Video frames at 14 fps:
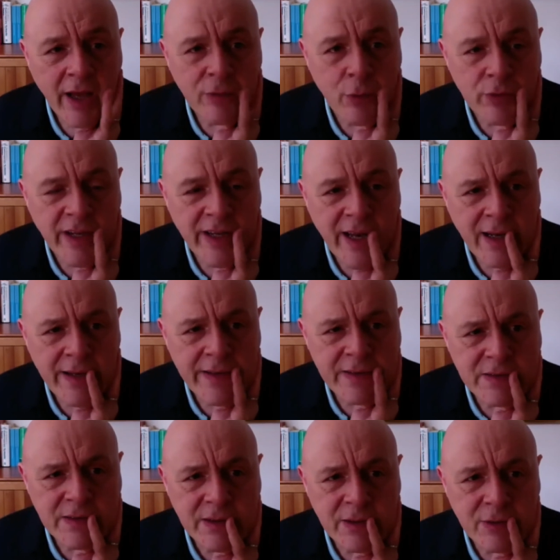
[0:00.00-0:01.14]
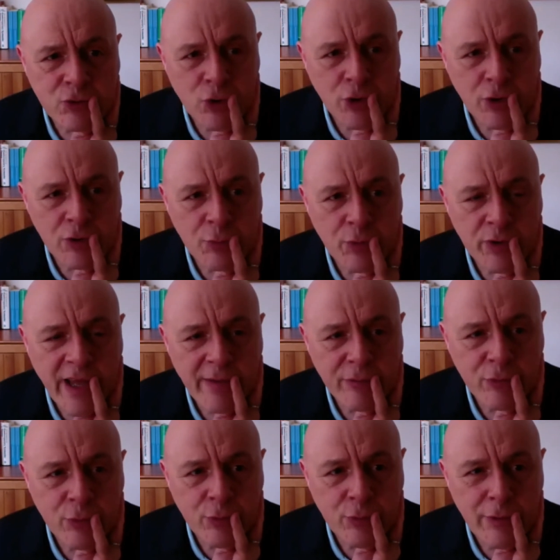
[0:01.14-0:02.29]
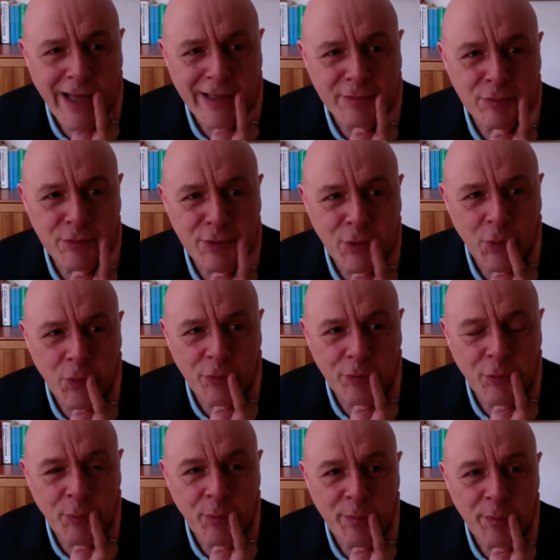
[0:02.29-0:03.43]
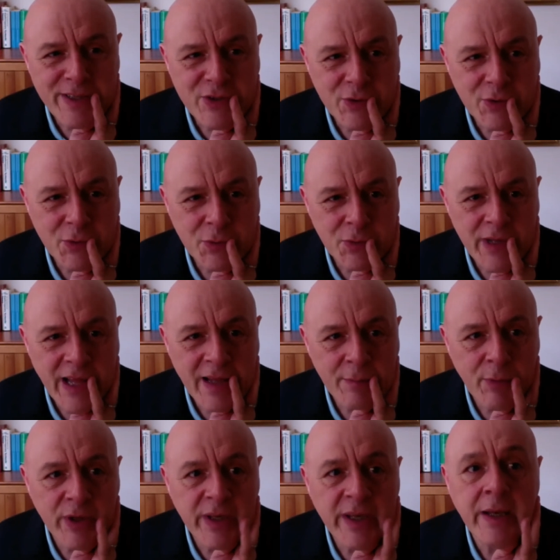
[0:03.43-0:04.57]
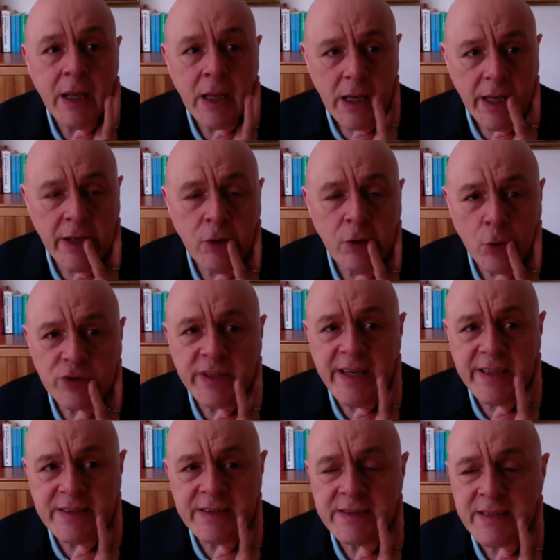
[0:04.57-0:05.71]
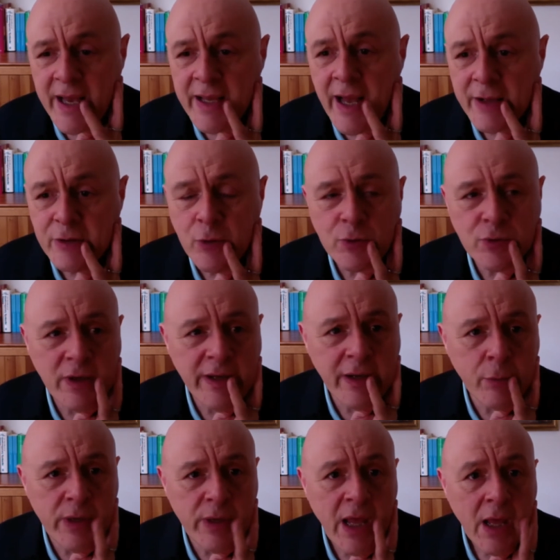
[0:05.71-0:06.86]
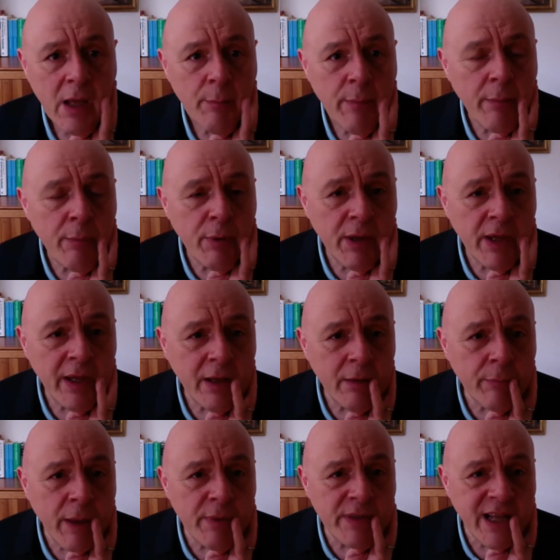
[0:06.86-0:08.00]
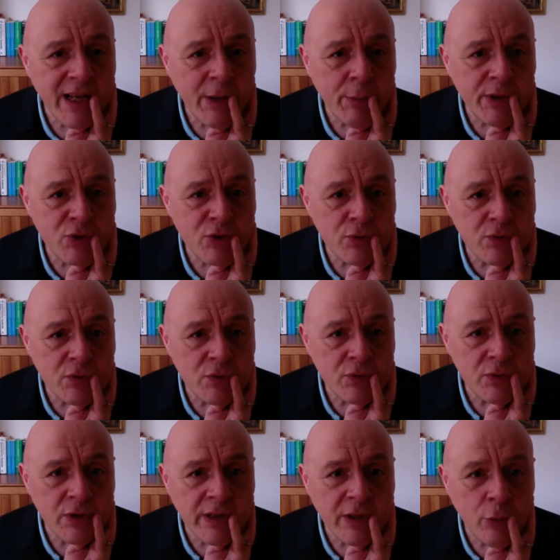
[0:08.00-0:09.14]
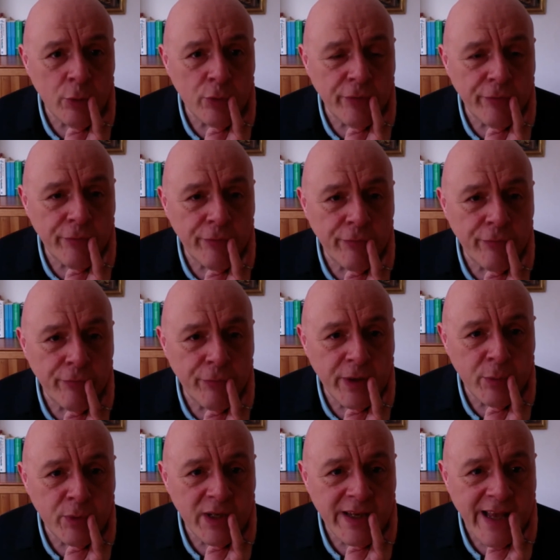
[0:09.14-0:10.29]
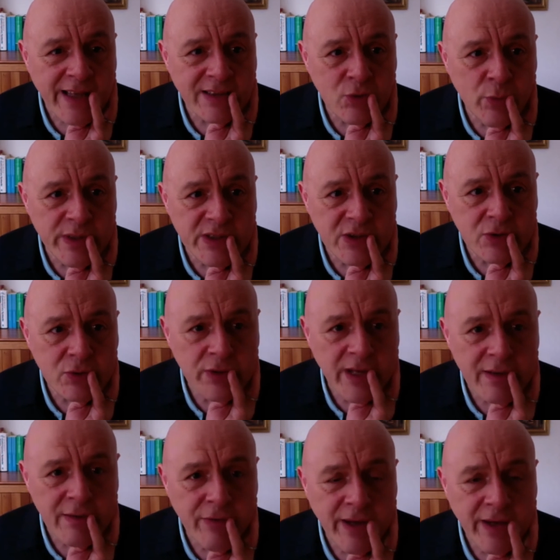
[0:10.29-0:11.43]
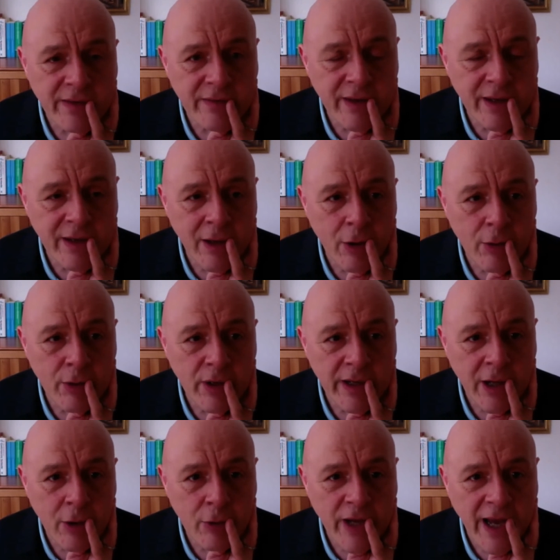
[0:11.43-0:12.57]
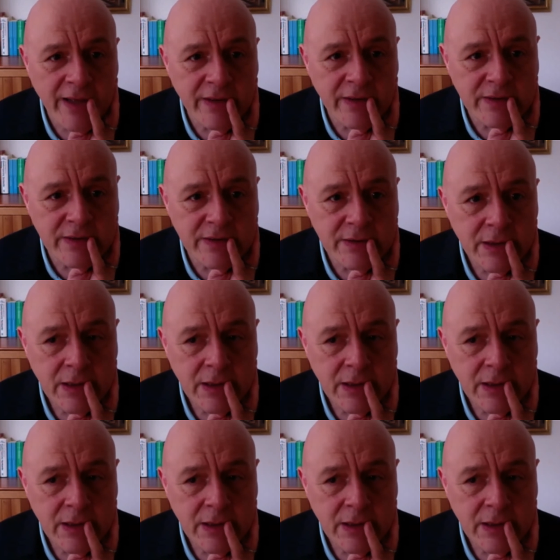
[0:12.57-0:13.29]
thought that at least journals would have to ask the author for permission to do that. But in those cases, I totally agree. Maybe Sally, we should include a frequently asked question to that effect in our guidance,